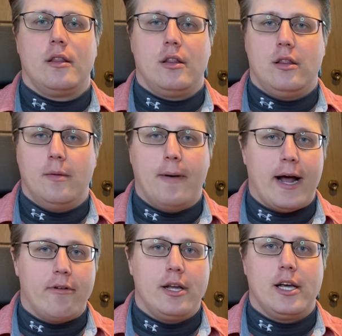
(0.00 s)
the
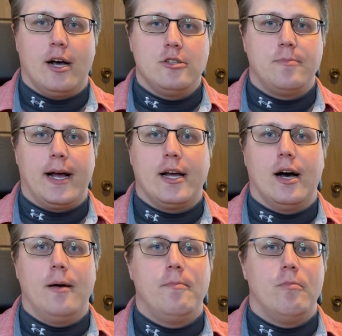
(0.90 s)
battery comes back
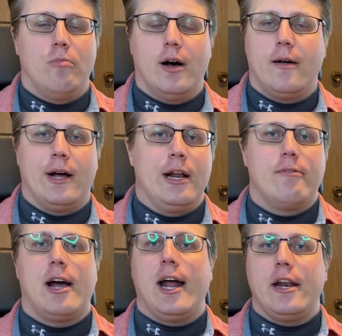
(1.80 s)
up. Well, I never
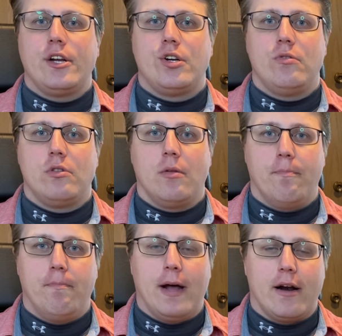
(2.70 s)
had an issue with the
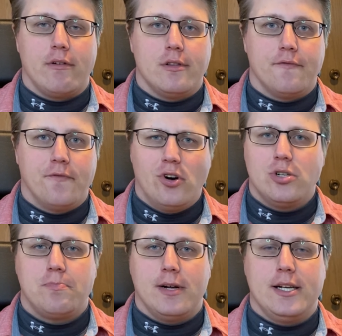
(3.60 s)
battery in the
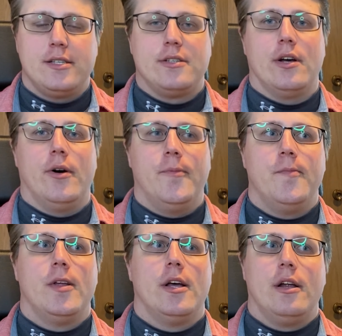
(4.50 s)
first place, so
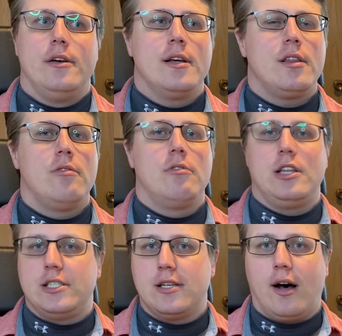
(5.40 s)
nothing really
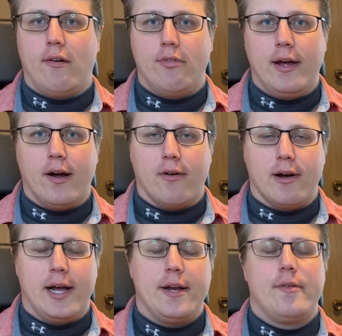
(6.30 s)
solved there,
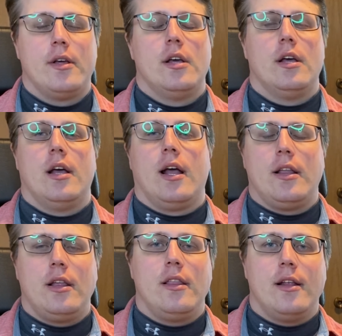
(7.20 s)
right?
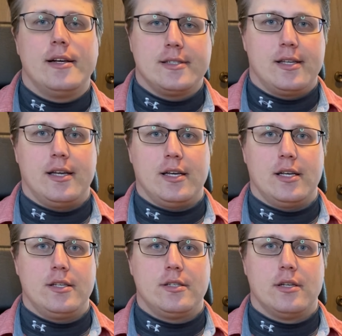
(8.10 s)
And then the next thing is,